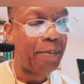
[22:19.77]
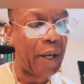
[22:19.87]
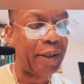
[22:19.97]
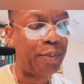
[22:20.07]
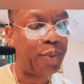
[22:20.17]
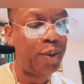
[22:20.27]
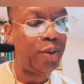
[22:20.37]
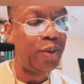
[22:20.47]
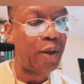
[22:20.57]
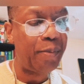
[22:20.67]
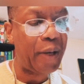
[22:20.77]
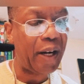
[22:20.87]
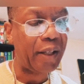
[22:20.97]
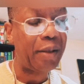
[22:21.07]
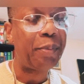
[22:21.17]
by the brutal
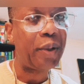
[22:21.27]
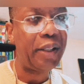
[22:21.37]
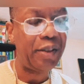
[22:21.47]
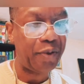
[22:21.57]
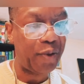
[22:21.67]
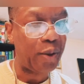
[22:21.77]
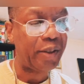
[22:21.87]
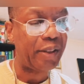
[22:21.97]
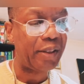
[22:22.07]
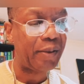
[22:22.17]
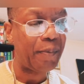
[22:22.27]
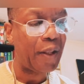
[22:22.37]
American police forces